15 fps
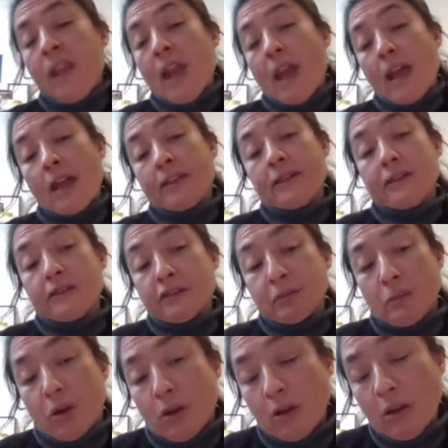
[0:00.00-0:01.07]
and the
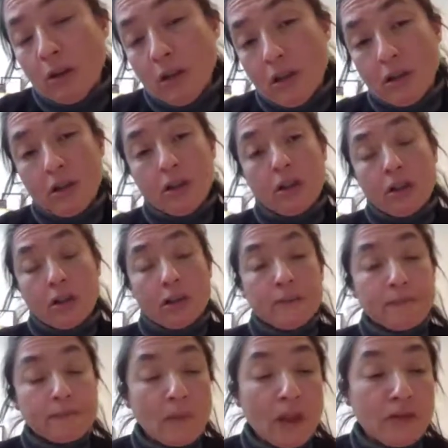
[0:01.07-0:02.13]
small
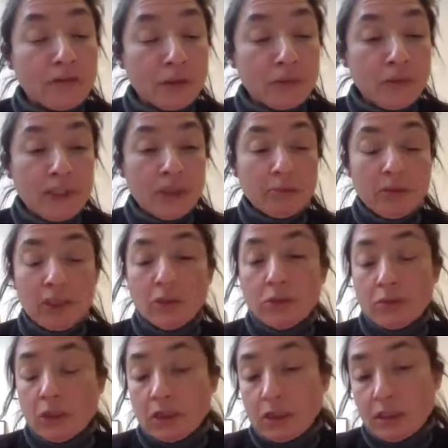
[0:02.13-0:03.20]

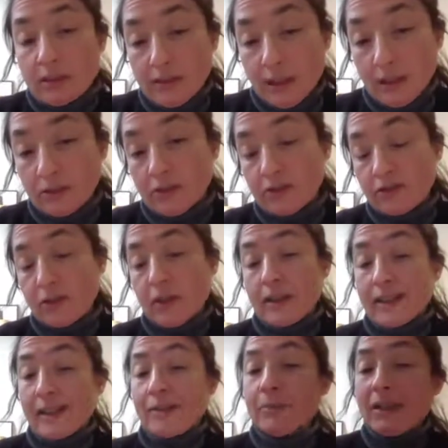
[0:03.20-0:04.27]
formidaminium cations are
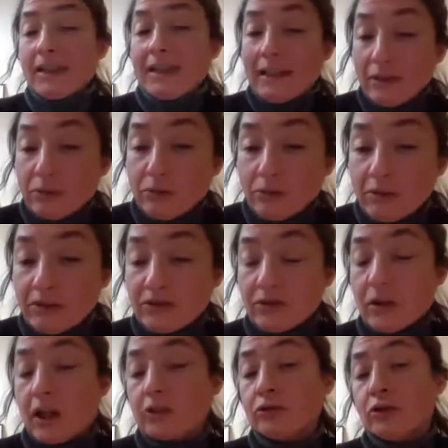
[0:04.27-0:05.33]
coming into the
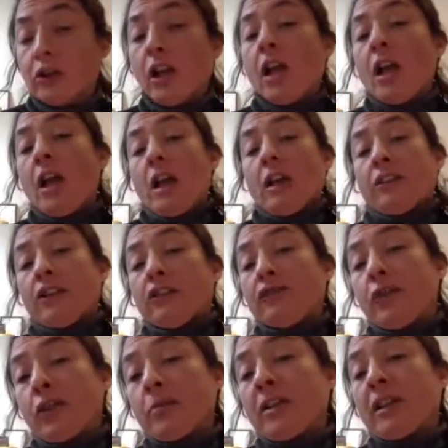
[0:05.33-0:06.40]
structure,
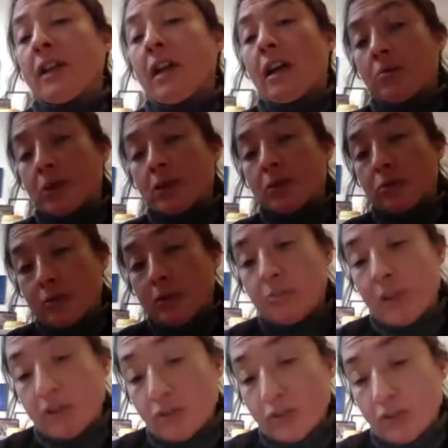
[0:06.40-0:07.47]
transforming our
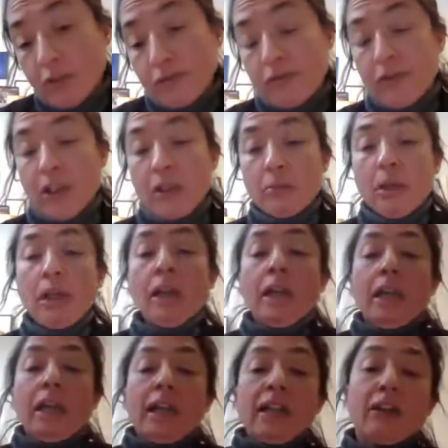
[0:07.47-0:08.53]
two-dimensional film
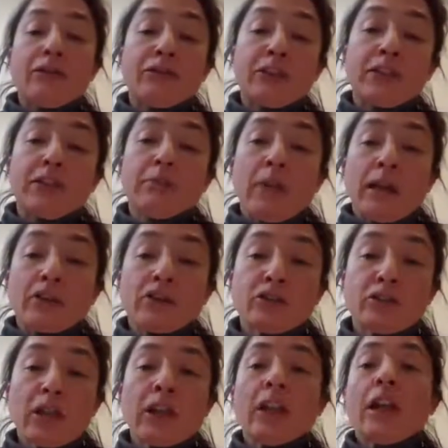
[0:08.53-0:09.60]
in a
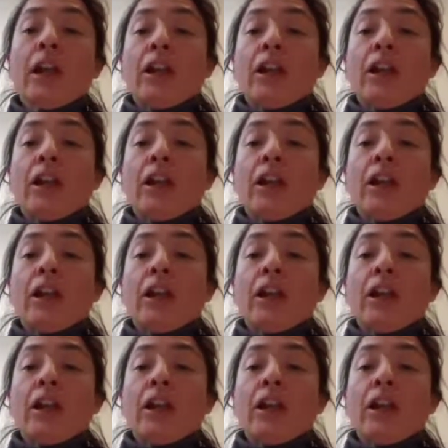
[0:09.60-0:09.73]
three-dimensional